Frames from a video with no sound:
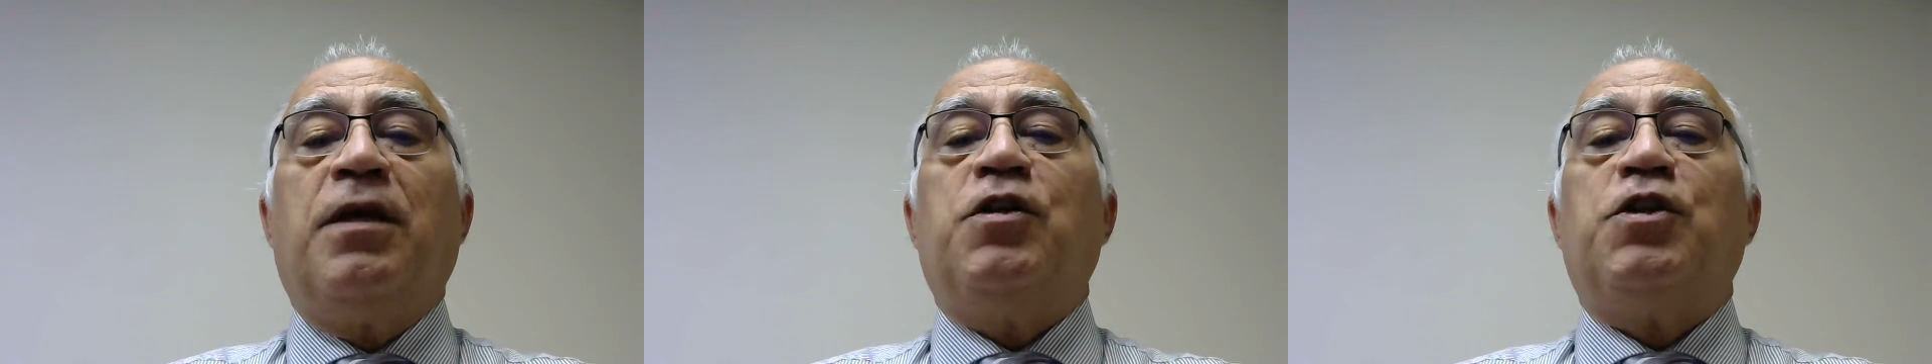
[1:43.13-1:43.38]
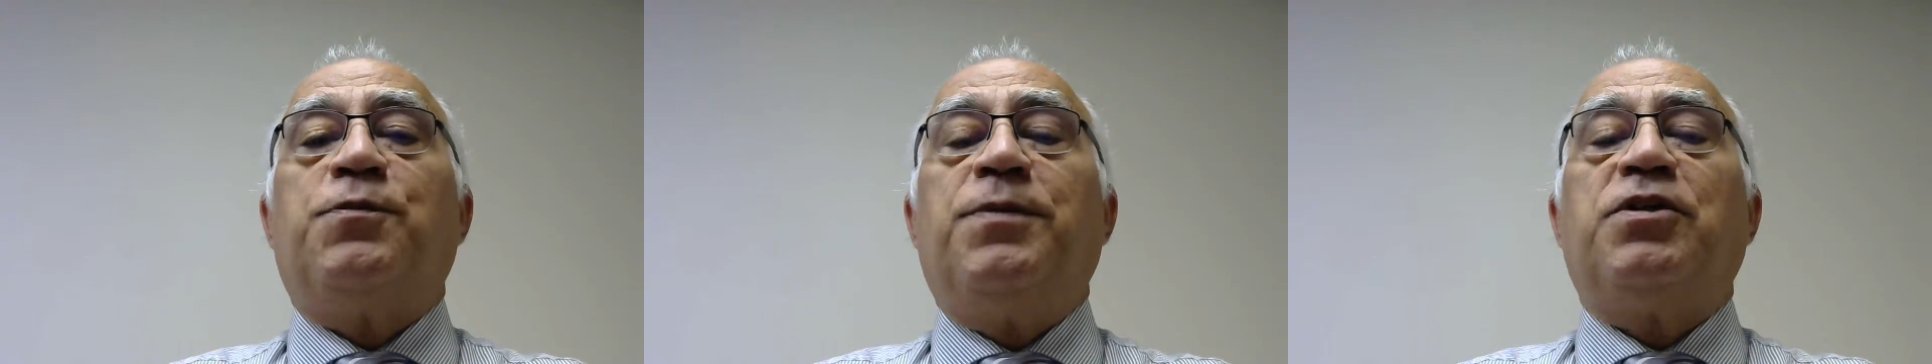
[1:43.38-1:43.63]

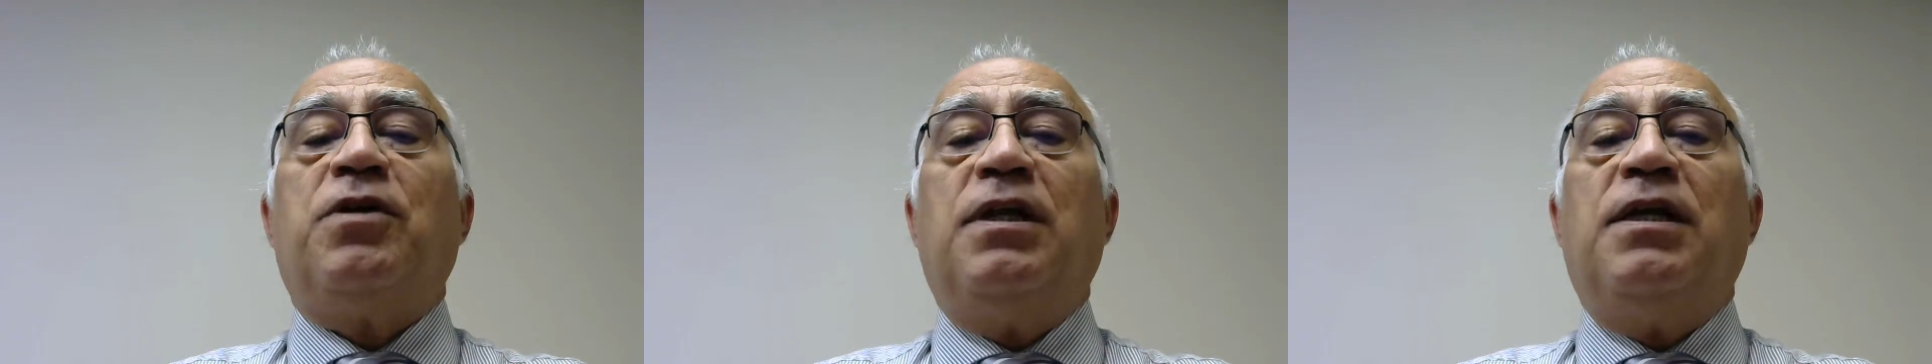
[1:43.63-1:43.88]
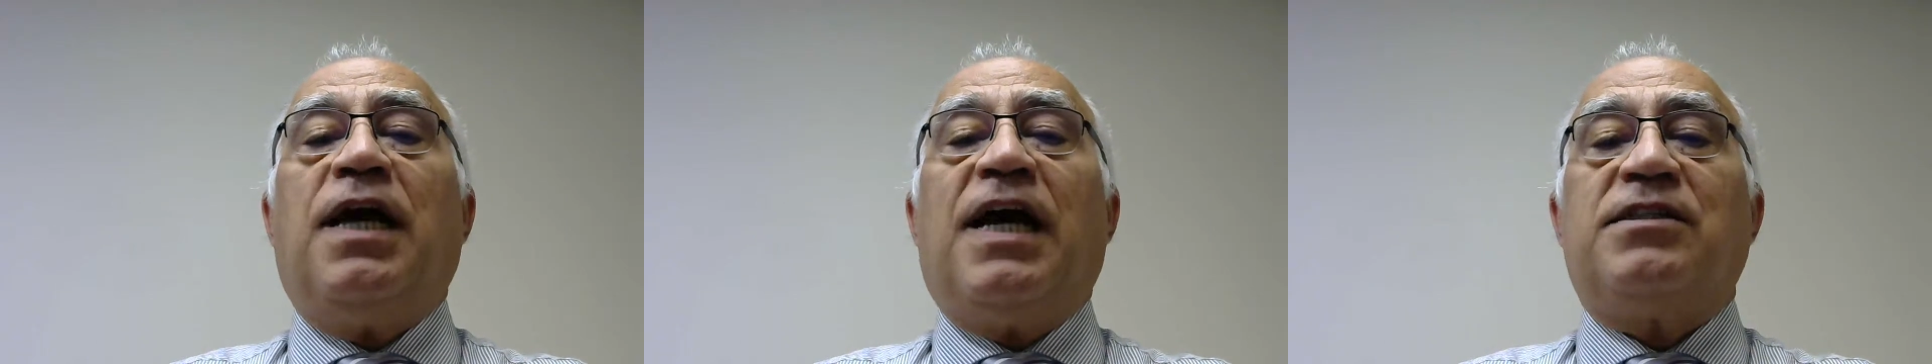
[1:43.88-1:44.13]

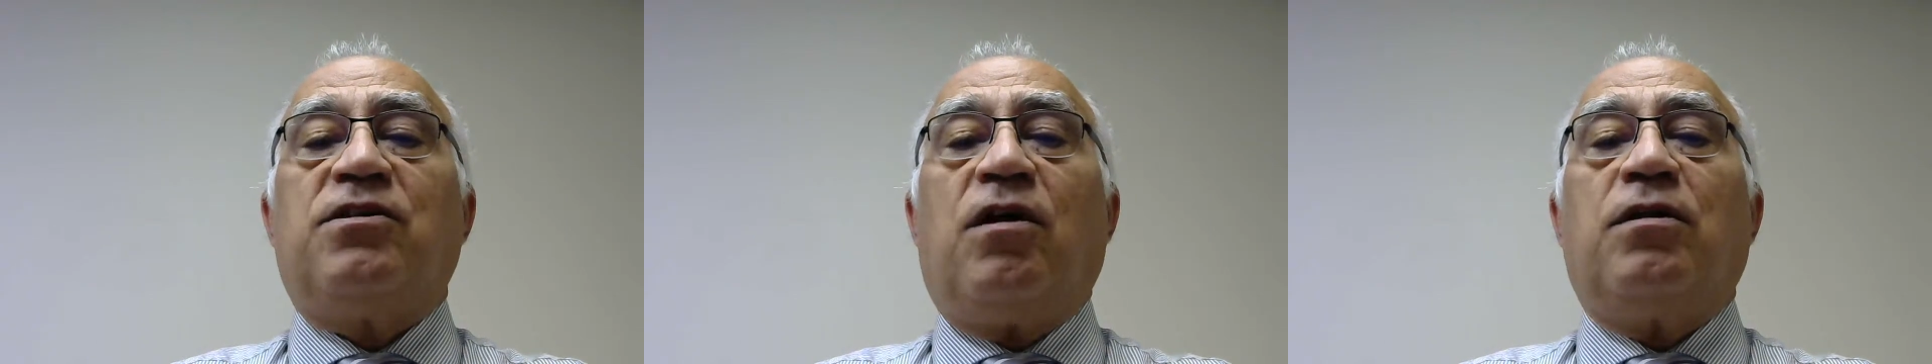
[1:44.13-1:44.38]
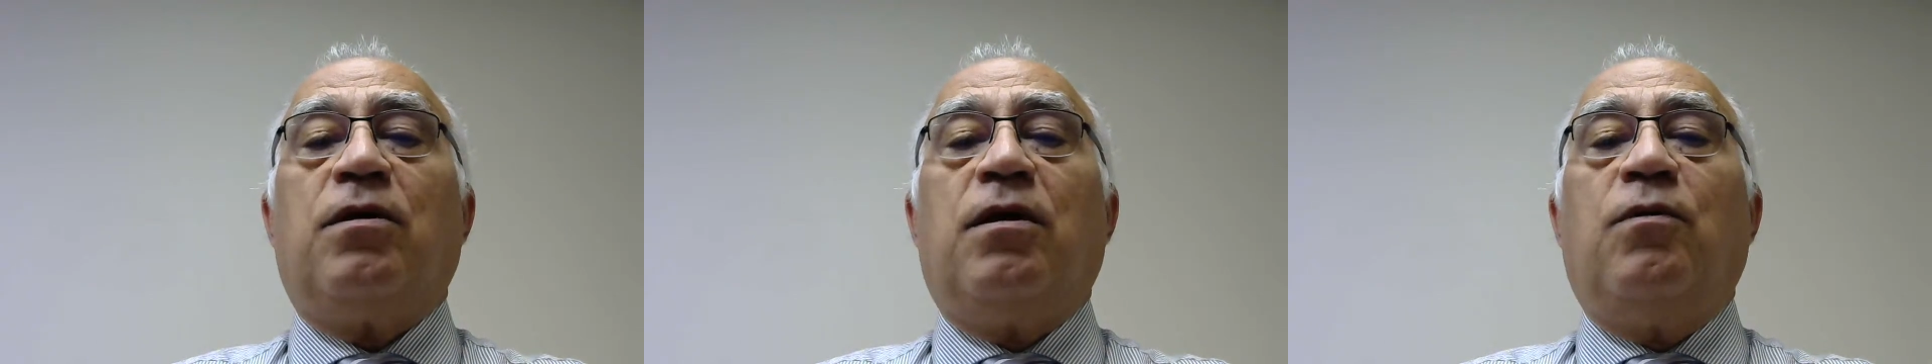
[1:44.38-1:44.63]
especially
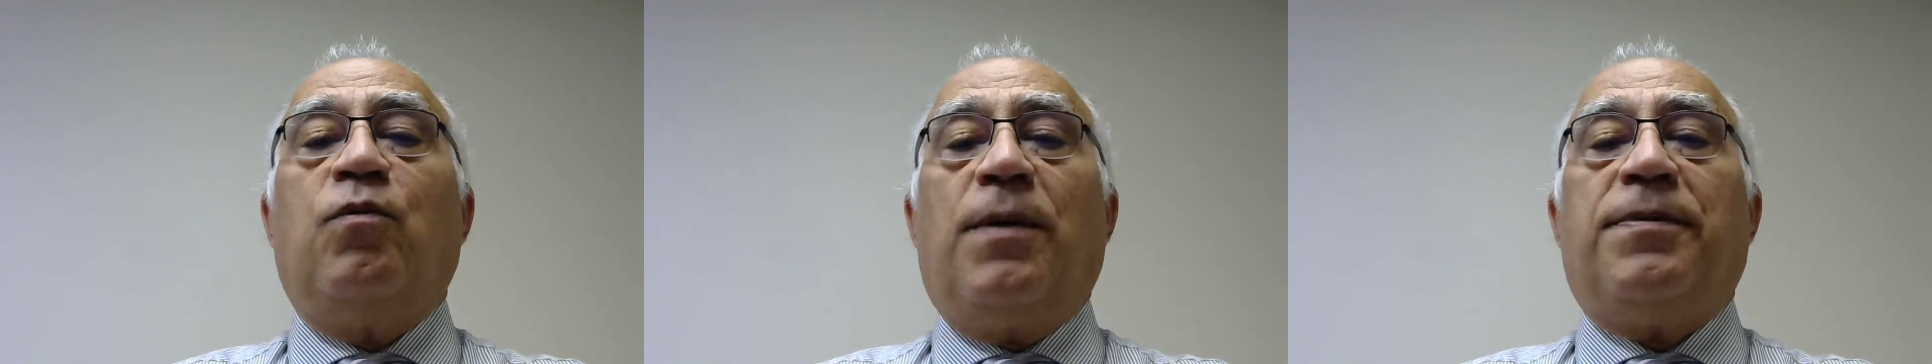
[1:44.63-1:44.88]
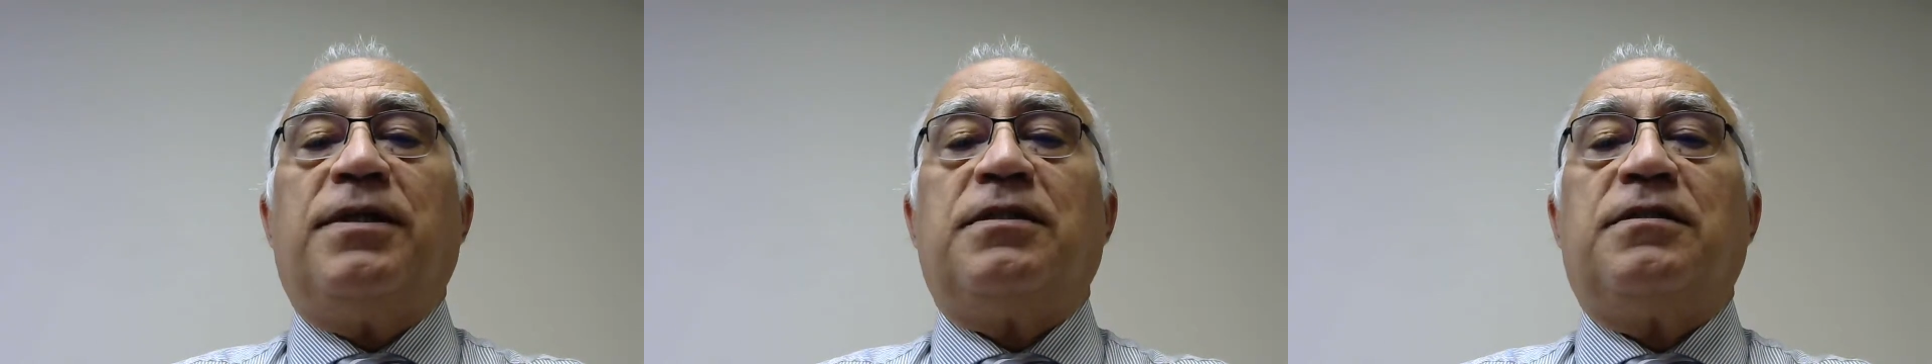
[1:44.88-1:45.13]
assault
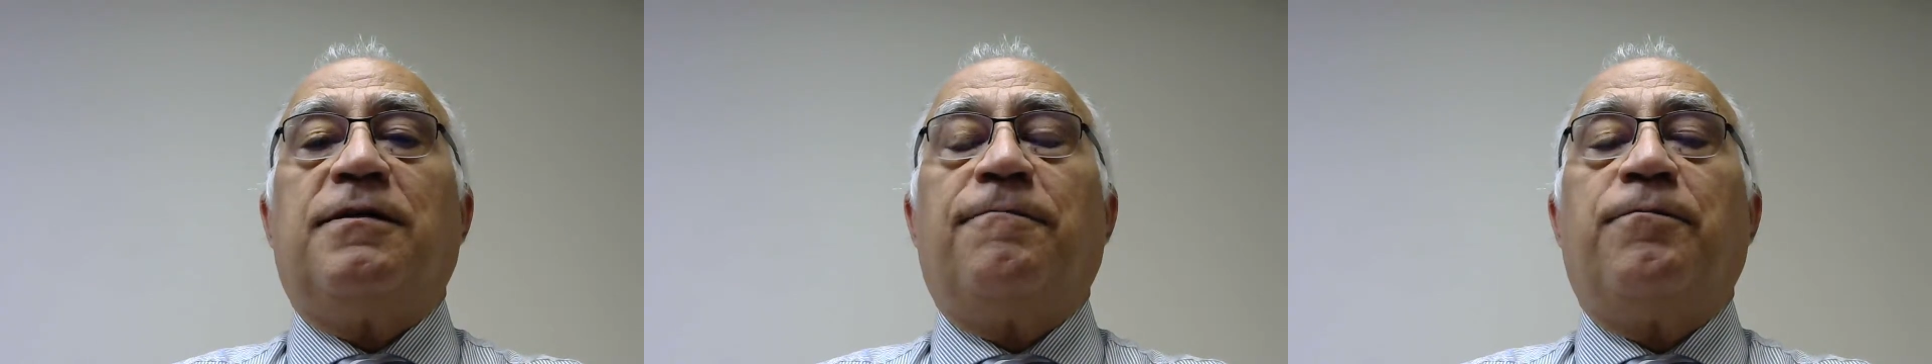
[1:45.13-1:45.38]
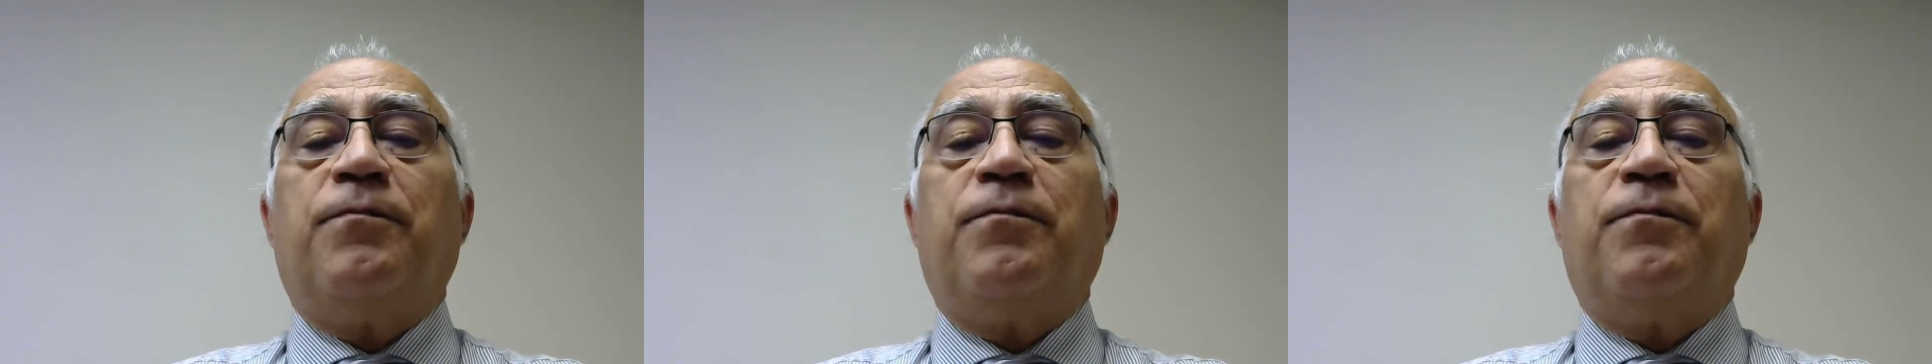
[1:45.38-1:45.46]
weapons?